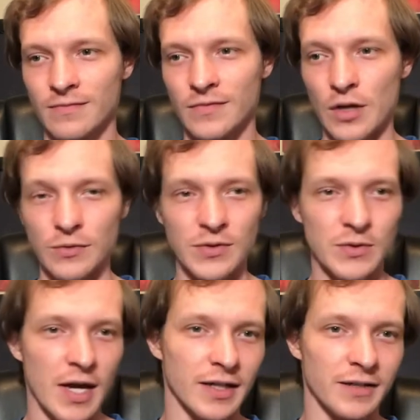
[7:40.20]
knows he's
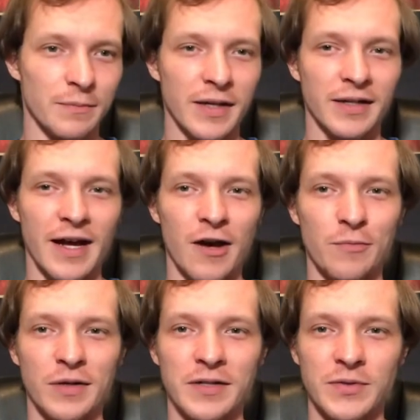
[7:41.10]
not going to make it out,
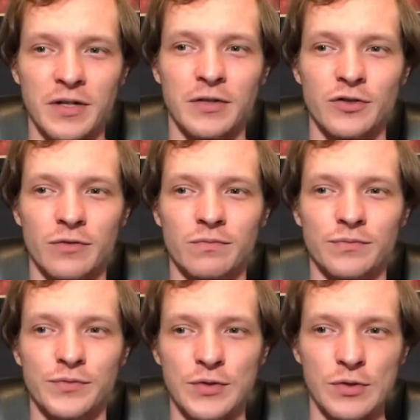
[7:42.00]
but he's going to
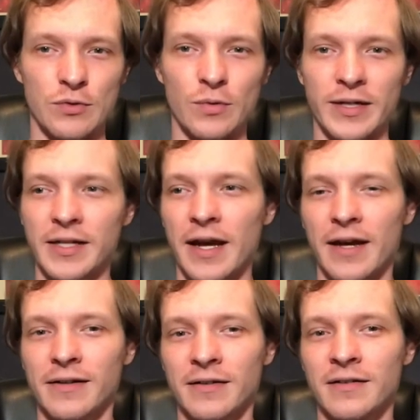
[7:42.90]
do what he
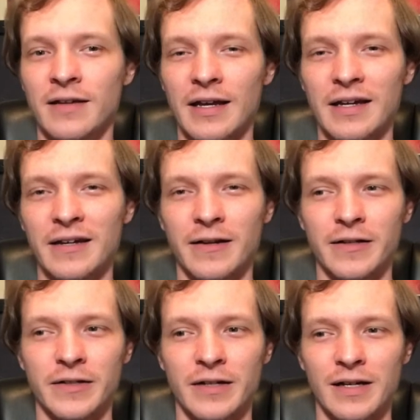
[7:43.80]
can.
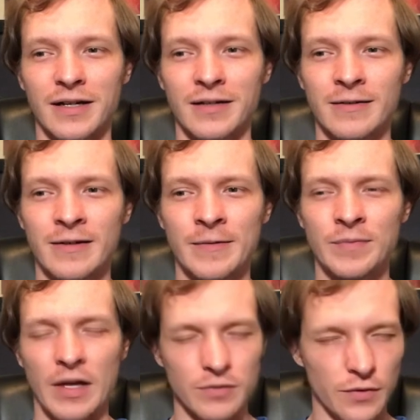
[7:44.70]
And that
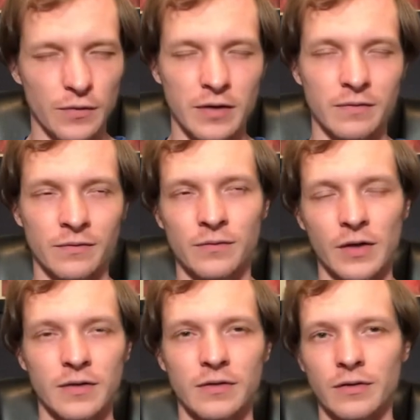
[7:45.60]
was a fun
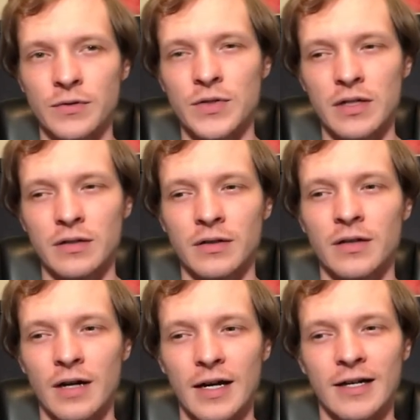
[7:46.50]
little scene.
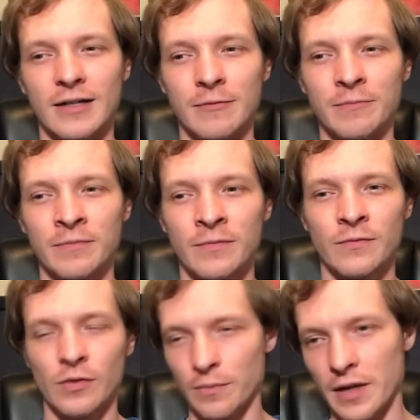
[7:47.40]
From
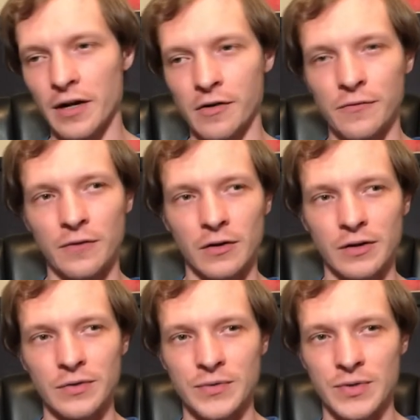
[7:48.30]
there, it
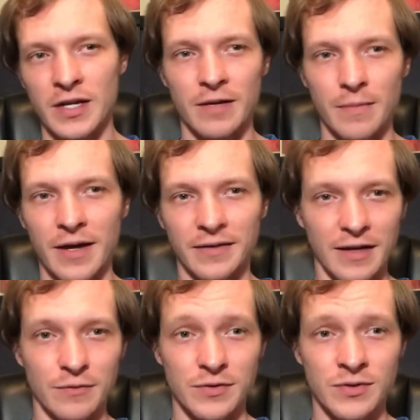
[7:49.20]
follows the hitman
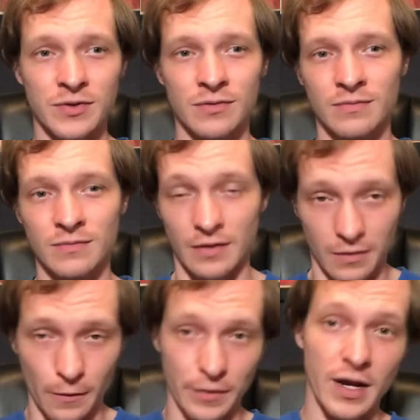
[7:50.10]
that was,
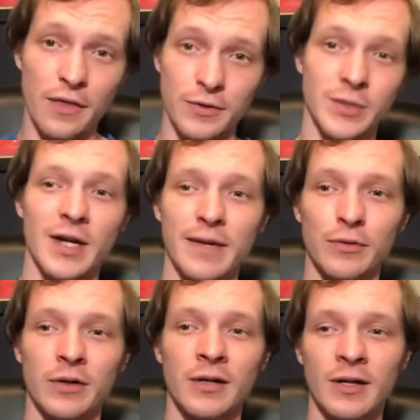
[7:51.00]
or the other
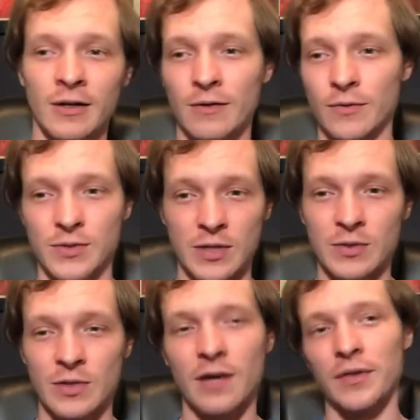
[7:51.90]
sniper. Once
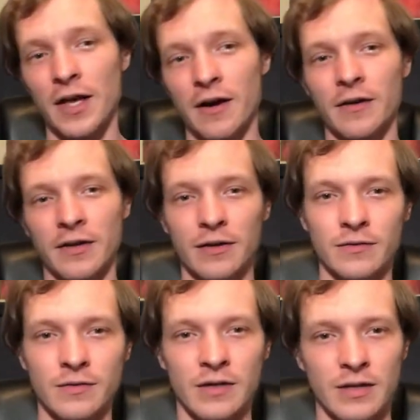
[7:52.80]
he's done there,
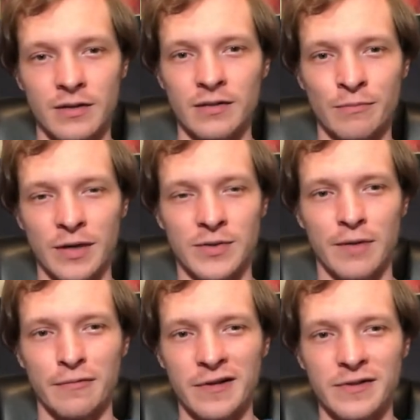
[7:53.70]
he picks
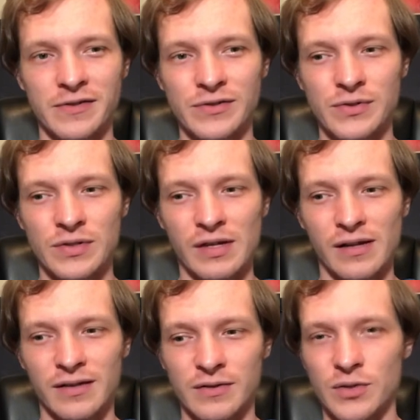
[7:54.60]
up his
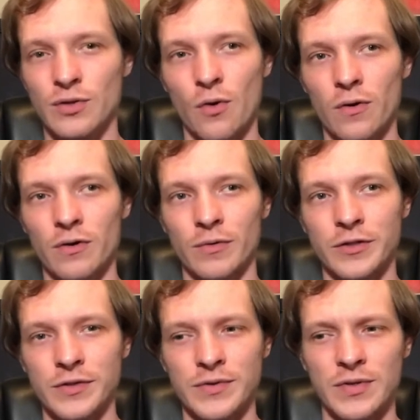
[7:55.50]
score, which
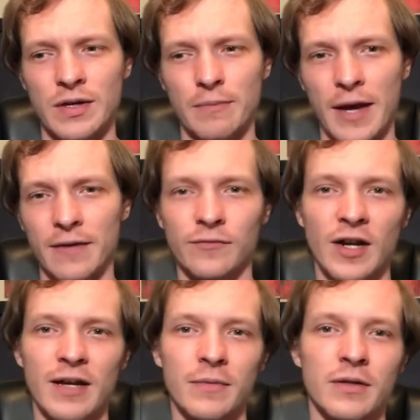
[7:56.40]
is a bag of
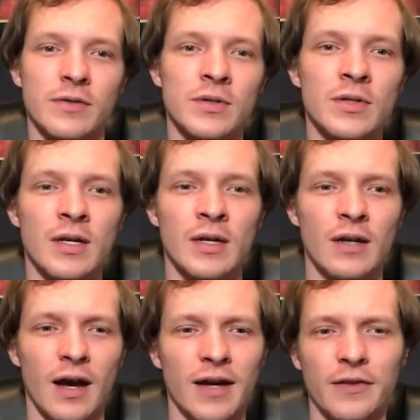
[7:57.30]
diamonds.
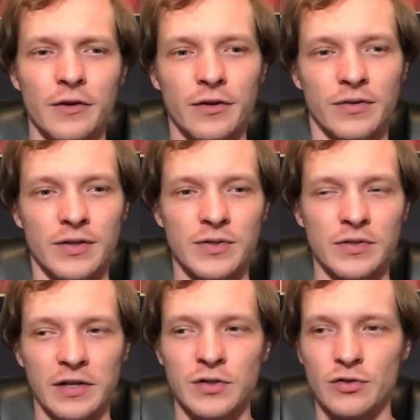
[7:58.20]
They're in this
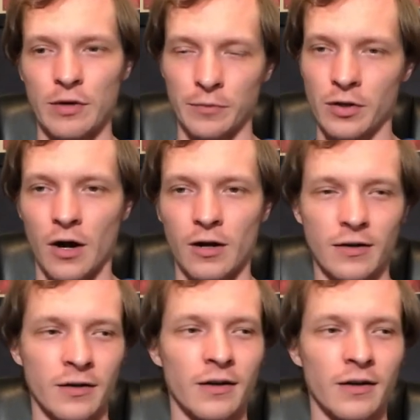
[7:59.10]
like stripped car,